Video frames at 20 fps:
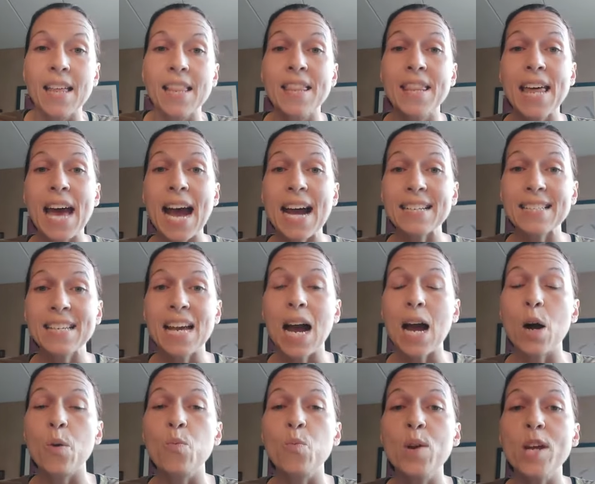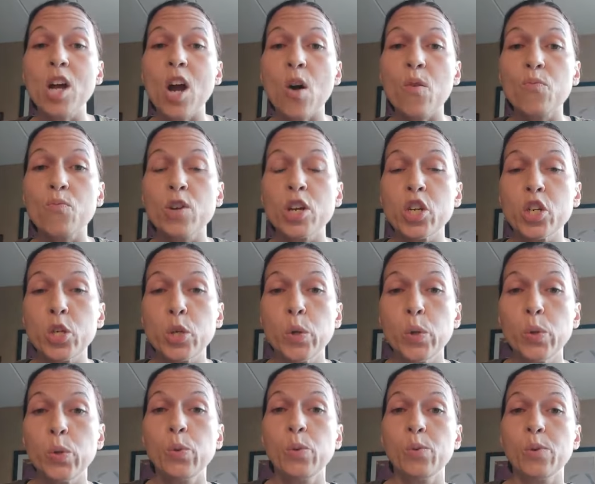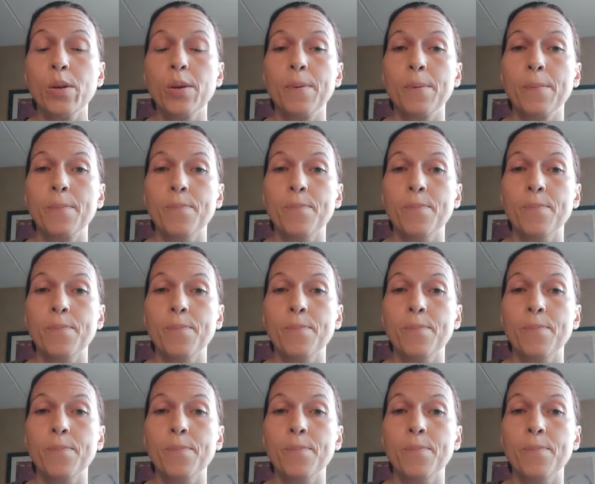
That's how we are renewed,